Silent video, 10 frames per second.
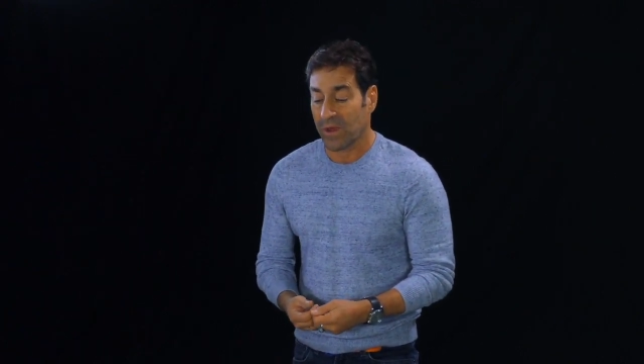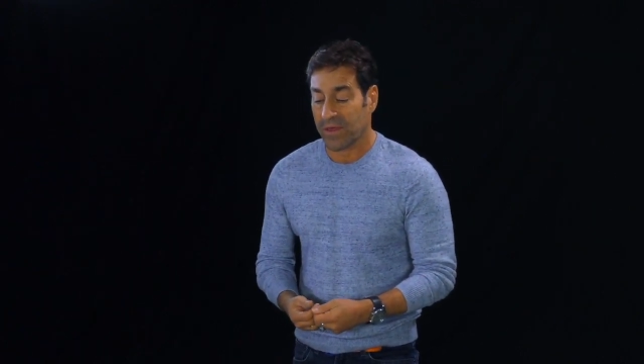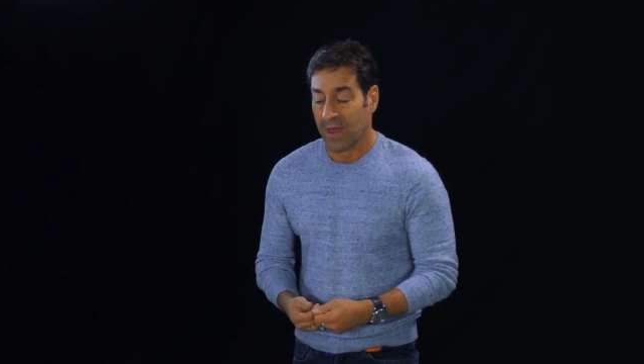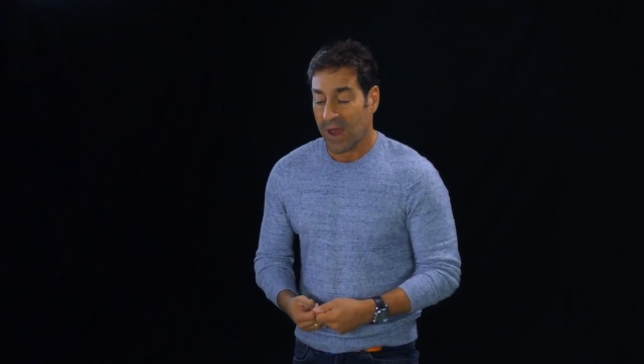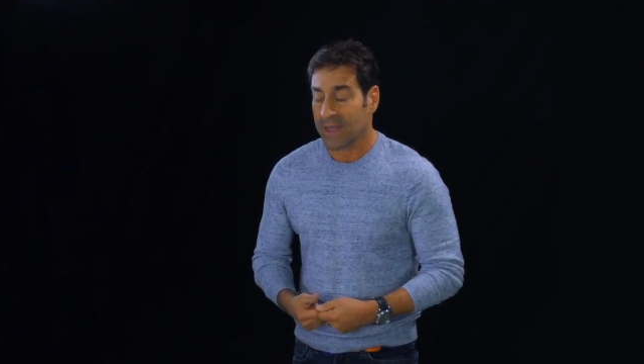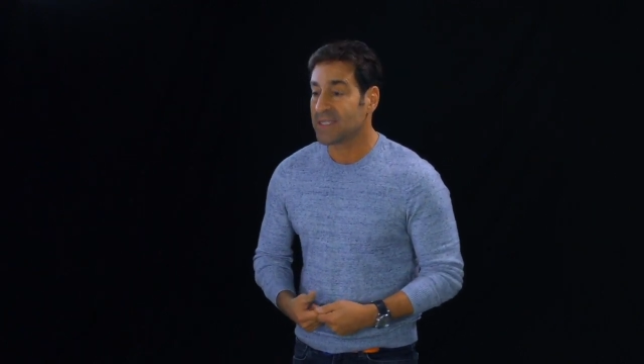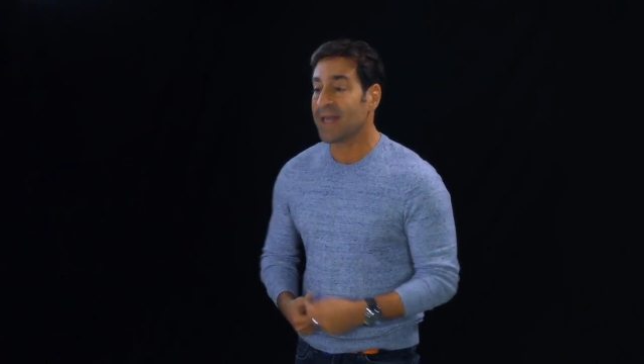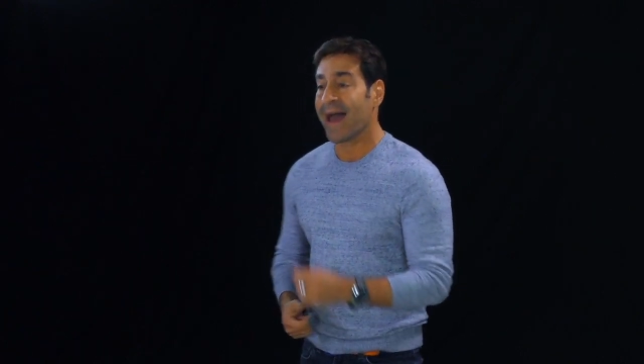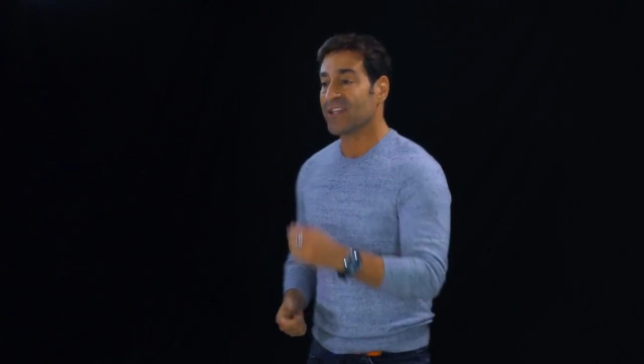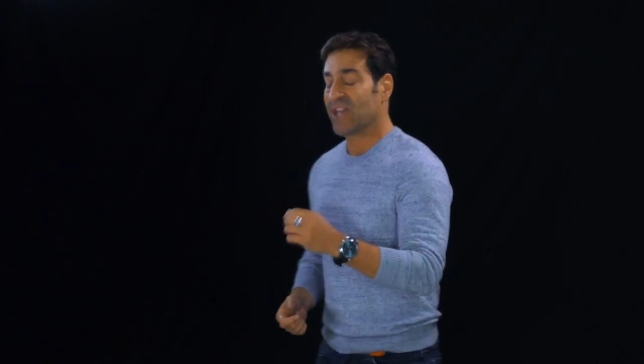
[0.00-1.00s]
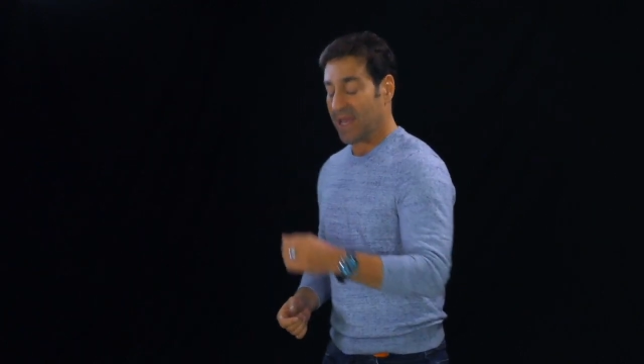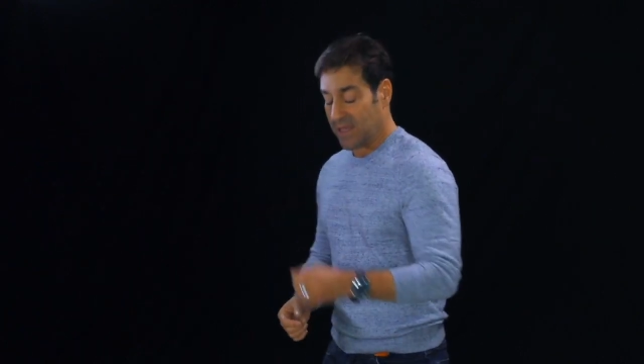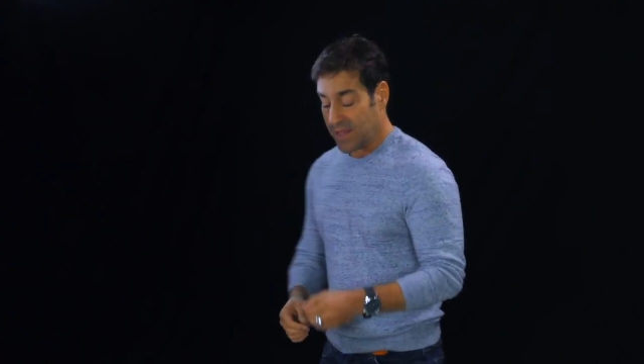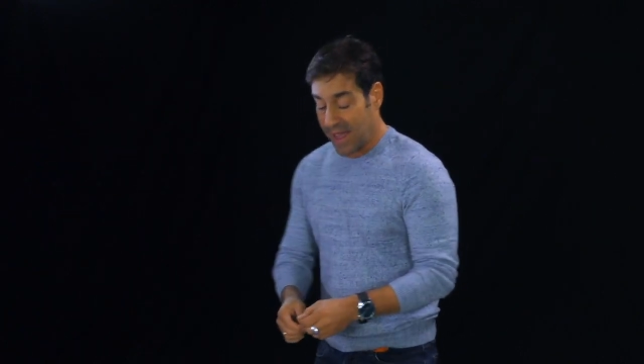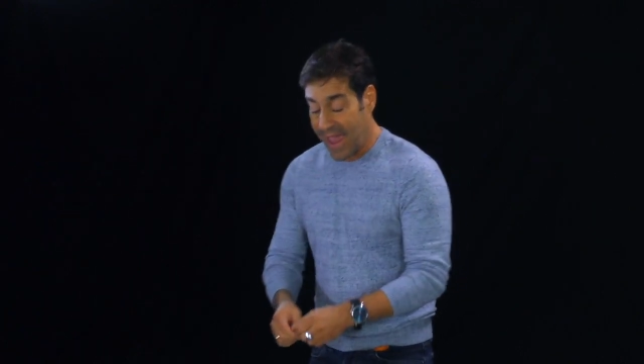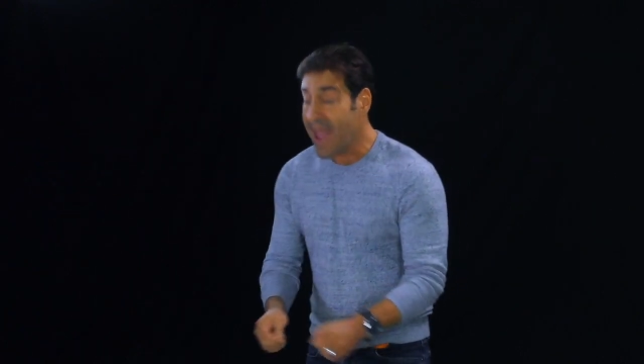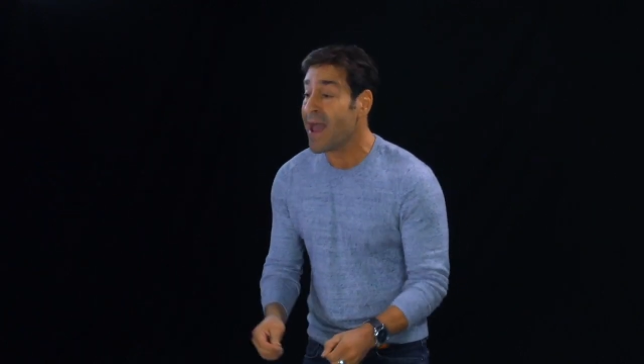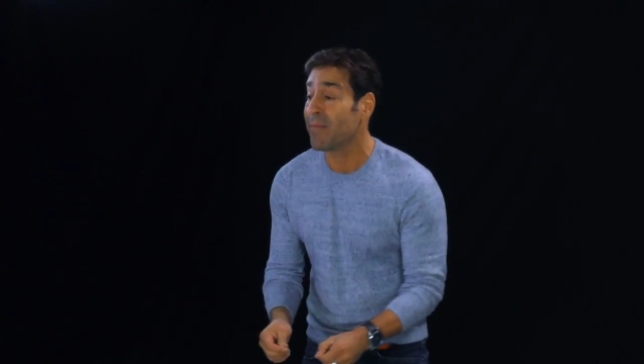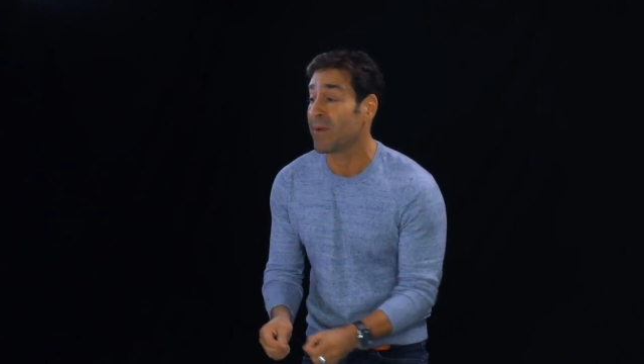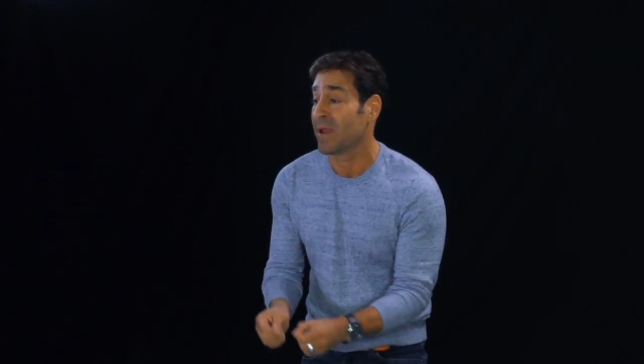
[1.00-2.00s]
with a sash, and in the
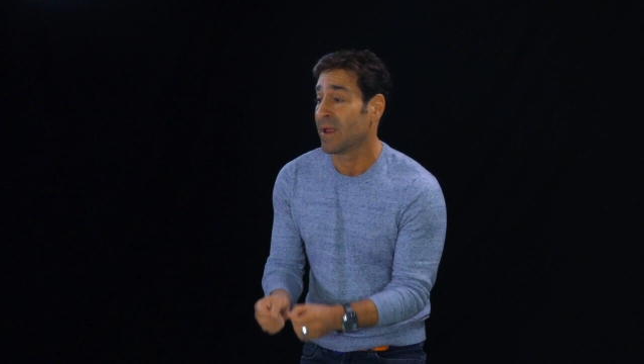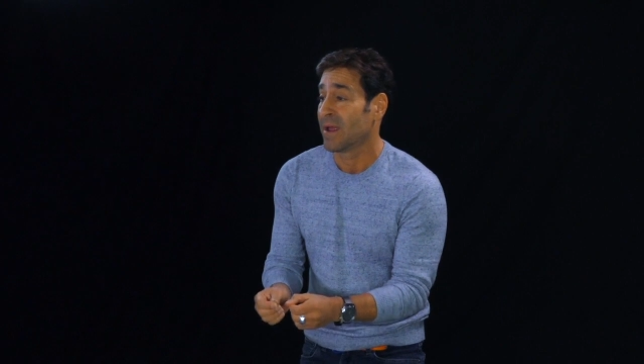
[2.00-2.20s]
hem,